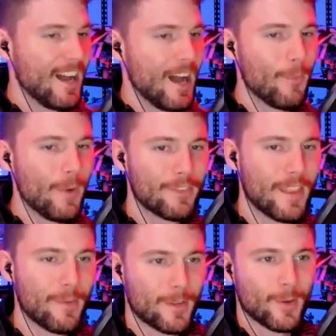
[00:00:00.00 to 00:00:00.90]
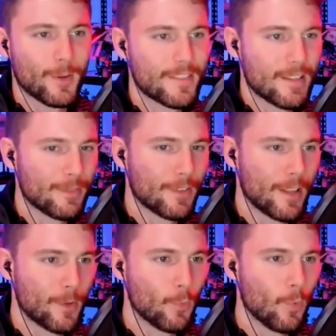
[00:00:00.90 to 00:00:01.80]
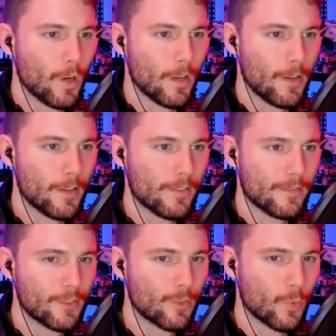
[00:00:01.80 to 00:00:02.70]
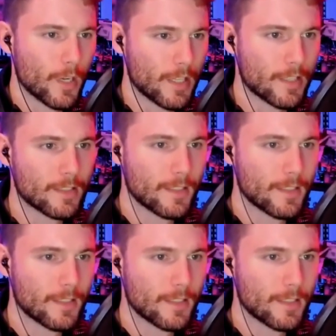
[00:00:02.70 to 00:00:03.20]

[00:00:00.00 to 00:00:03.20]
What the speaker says: I'm waiting for that one to go on sale for like 120,